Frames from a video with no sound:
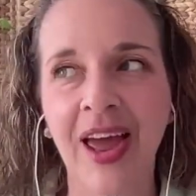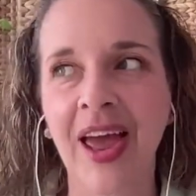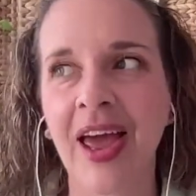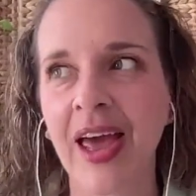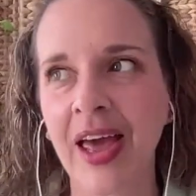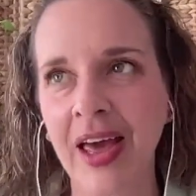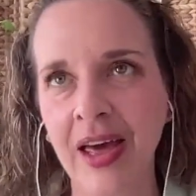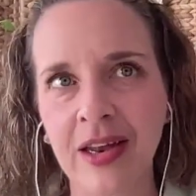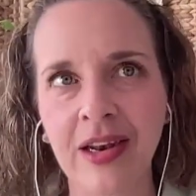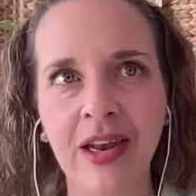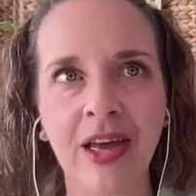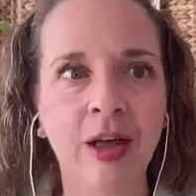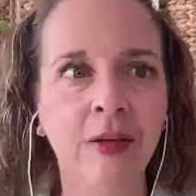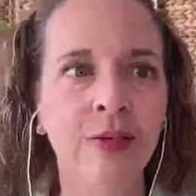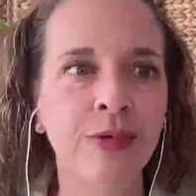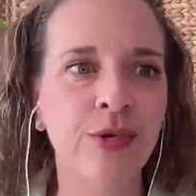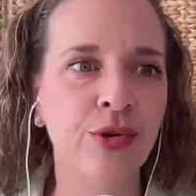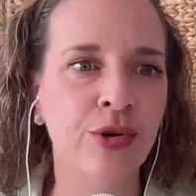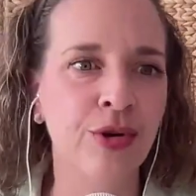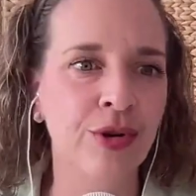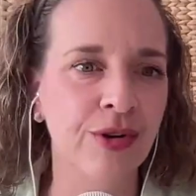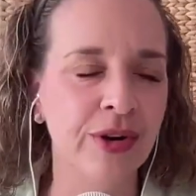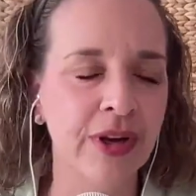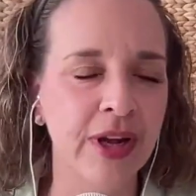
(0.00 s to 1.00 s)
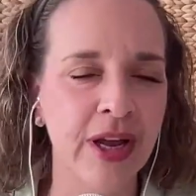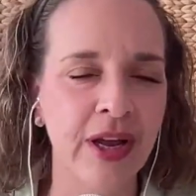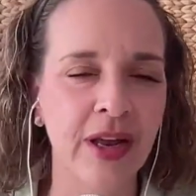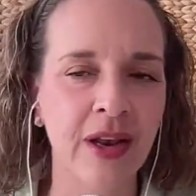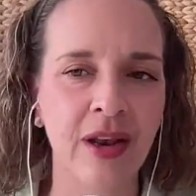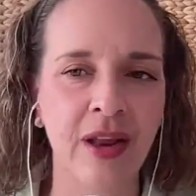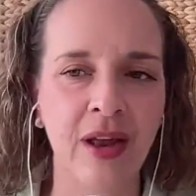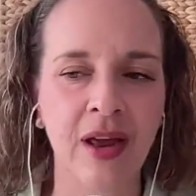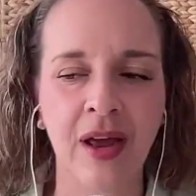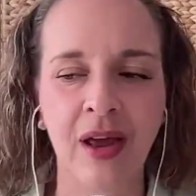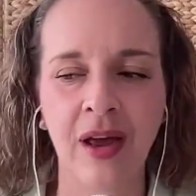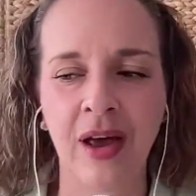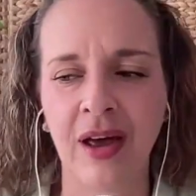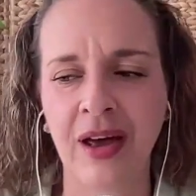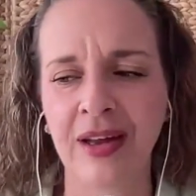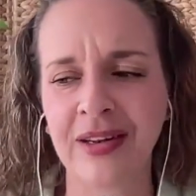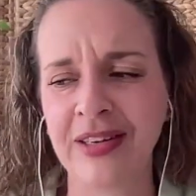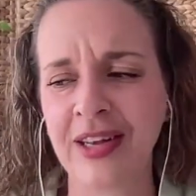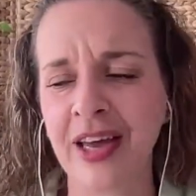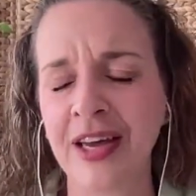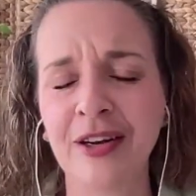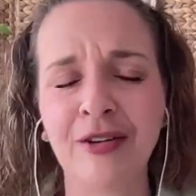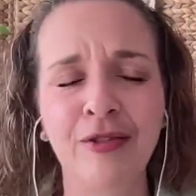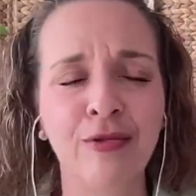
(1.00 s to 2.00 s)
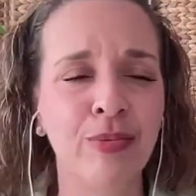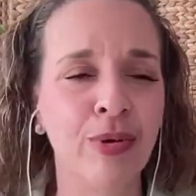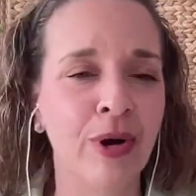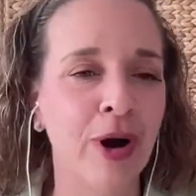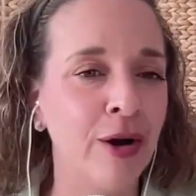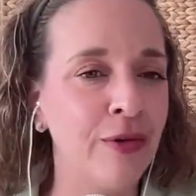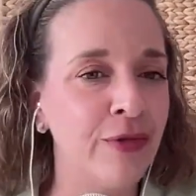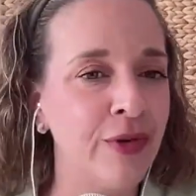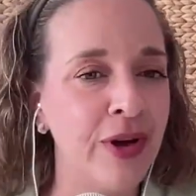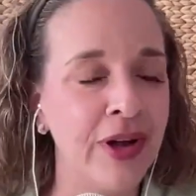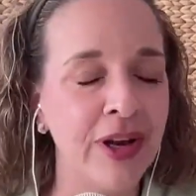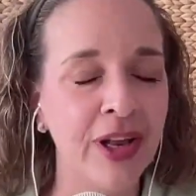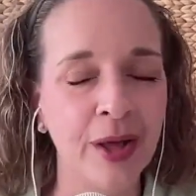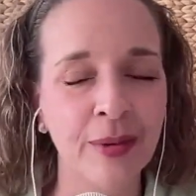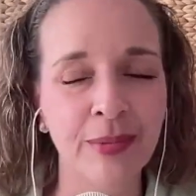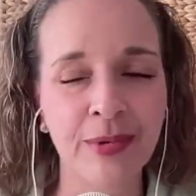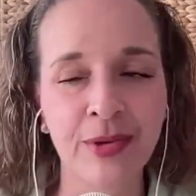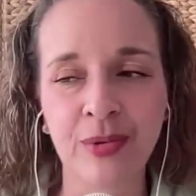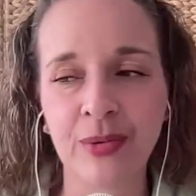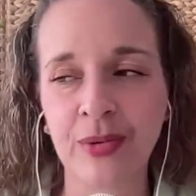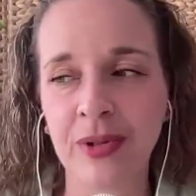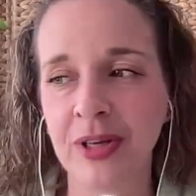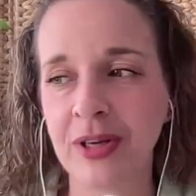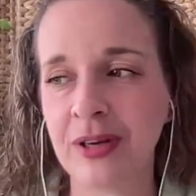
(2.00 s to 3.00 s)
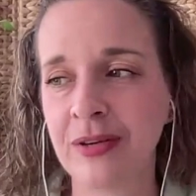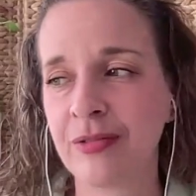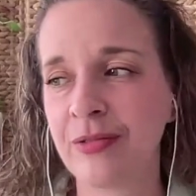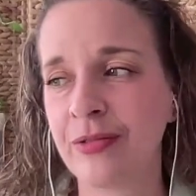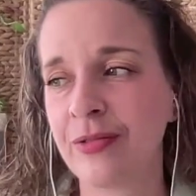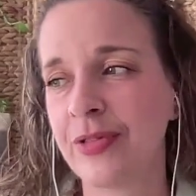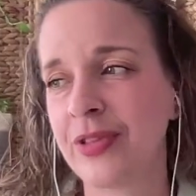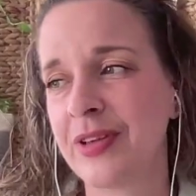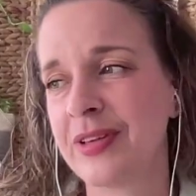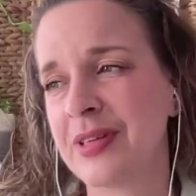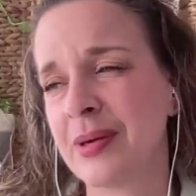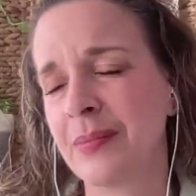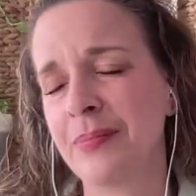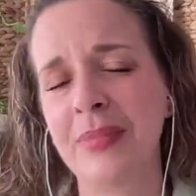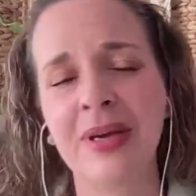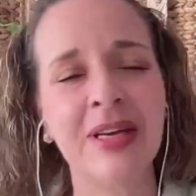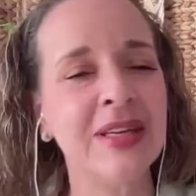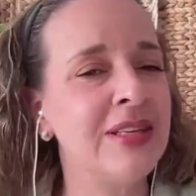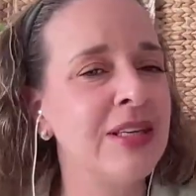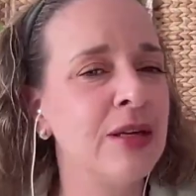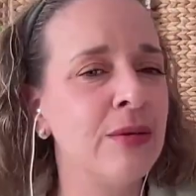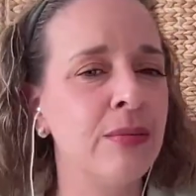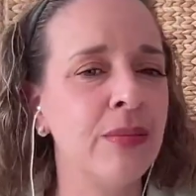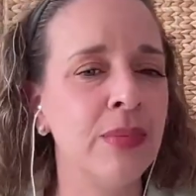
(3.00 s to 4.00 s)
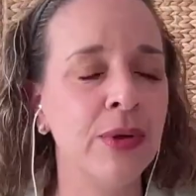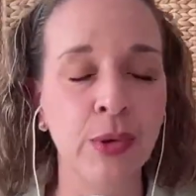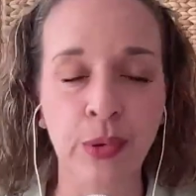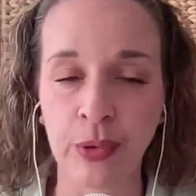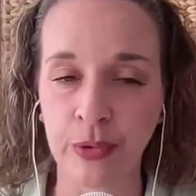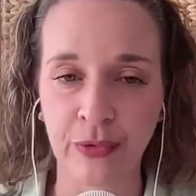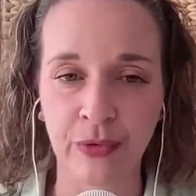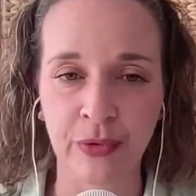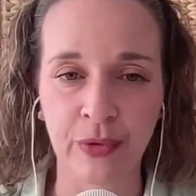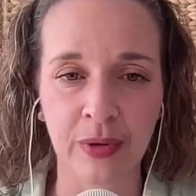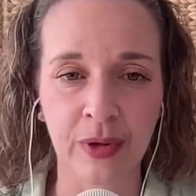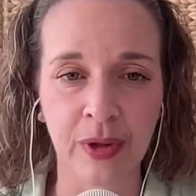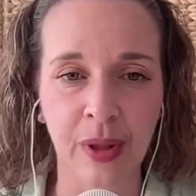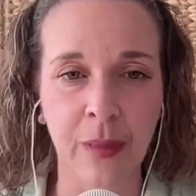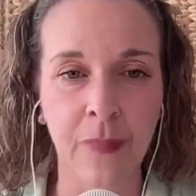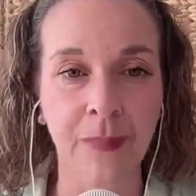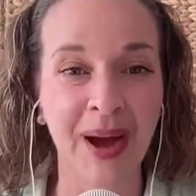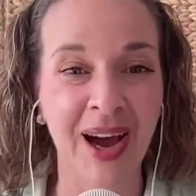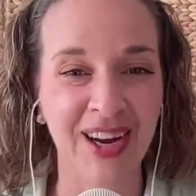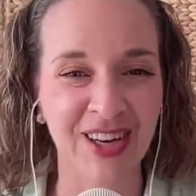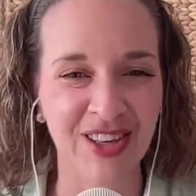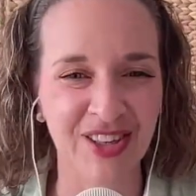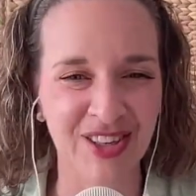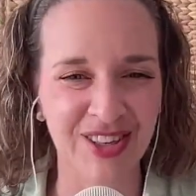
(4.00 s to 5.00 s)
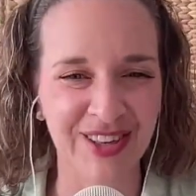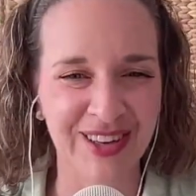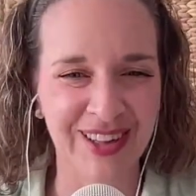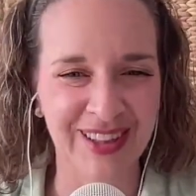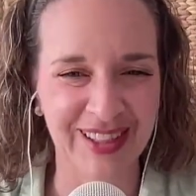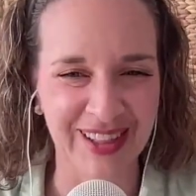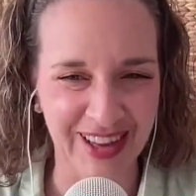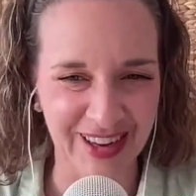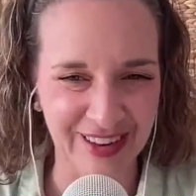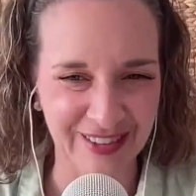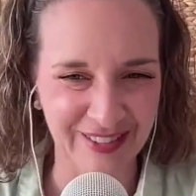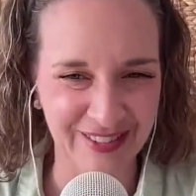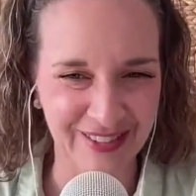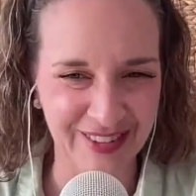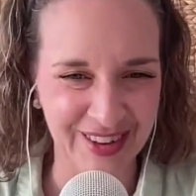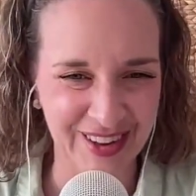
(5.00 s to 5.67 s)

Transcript: and helps you create a ton of profit, helps you live this amazing, beautiful, passionate life.